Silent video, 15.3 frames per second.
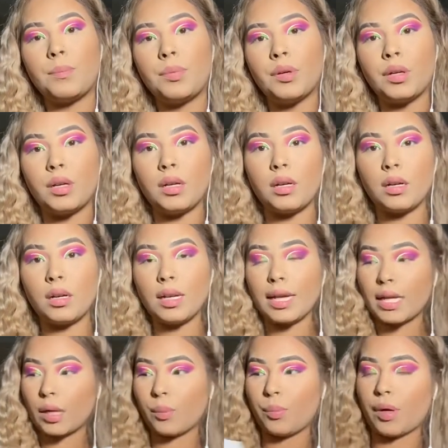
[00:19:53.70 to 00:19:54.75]
put like
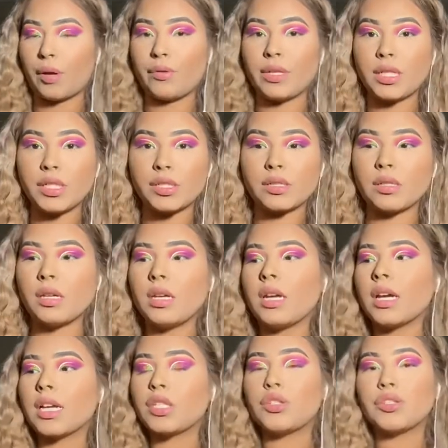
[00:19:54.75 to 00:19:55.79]
a brownish,
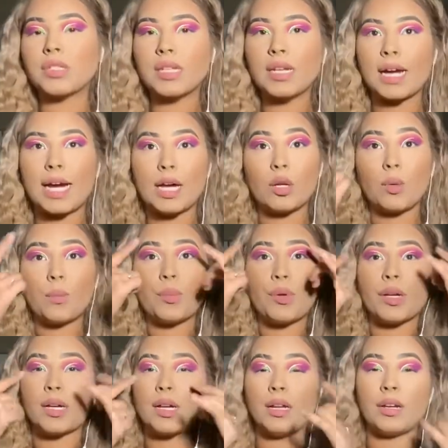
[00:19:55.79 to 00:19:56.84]
because usually I don't
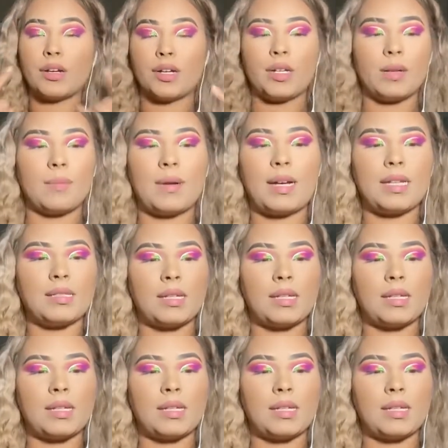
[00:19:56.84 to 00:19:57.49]
put color under my eyes.